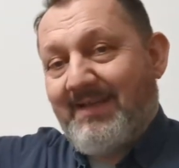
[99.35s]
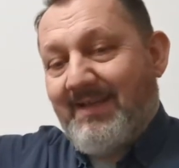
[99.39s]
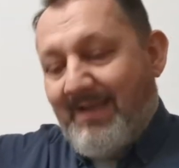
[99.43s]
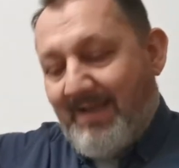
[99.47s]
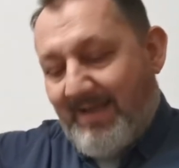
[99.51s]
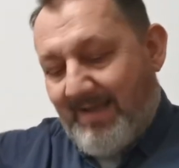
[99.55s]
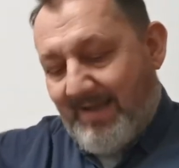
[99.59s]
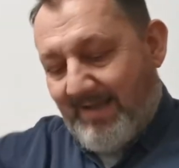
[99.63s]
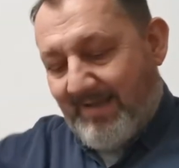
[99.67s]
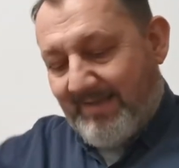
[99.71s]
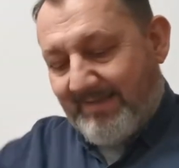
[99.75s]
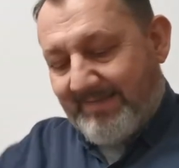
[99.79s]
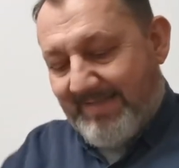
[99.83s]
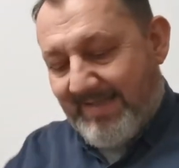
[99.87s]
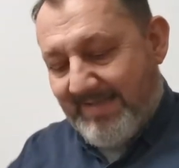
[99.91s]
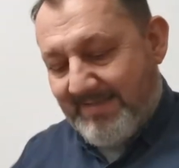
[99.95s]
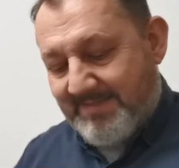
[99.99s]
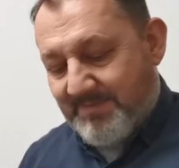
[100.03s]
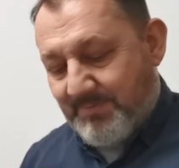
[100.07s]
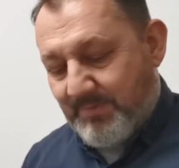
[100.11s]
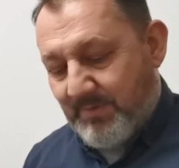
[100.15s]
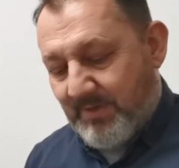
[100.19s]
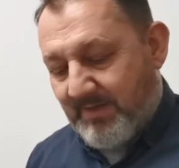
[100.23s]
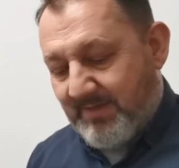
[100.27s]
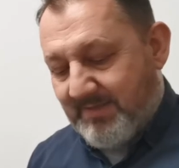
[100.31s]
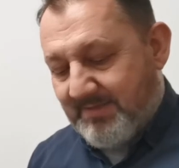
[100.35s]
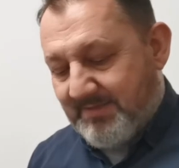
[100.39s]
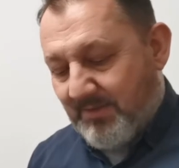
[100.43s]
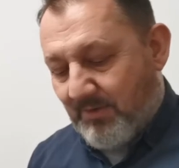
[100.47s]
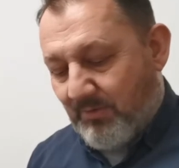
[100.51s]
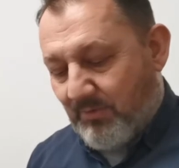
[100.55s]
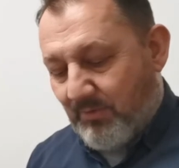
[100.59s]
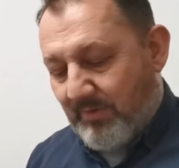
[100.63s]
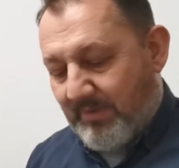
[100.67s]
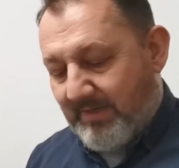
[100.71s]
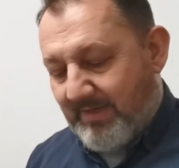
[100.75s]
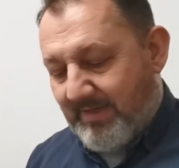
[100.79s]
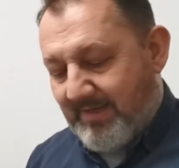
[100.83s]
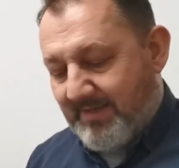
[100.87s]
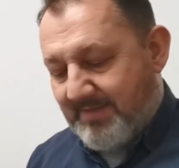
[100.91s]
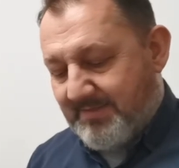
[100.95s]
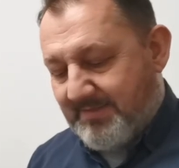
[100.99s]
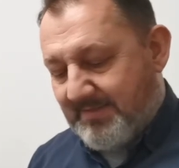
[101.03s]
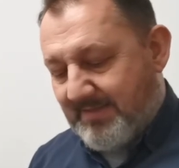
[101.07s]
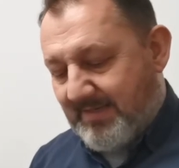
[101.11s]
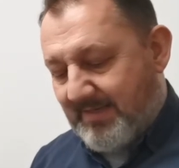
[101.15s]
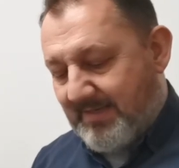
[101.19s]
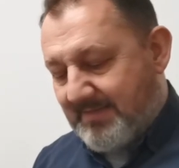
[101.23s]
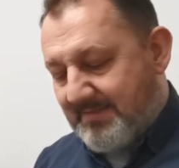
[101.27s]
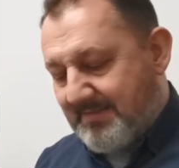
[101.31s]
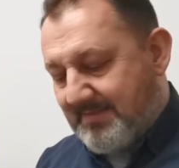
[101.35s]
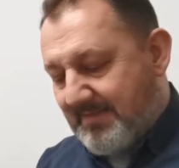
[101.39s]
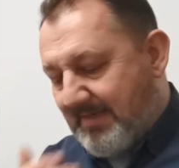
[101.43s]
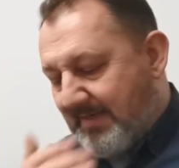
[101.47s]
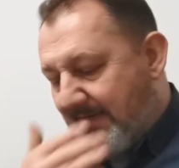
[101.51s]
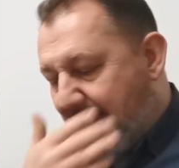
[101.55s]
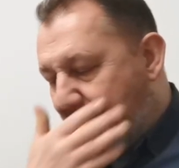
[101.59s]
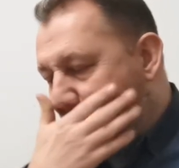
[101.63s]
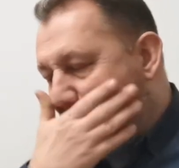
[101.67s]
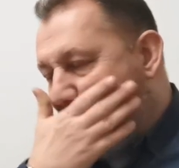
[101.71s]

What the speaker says: That's where his holiness is.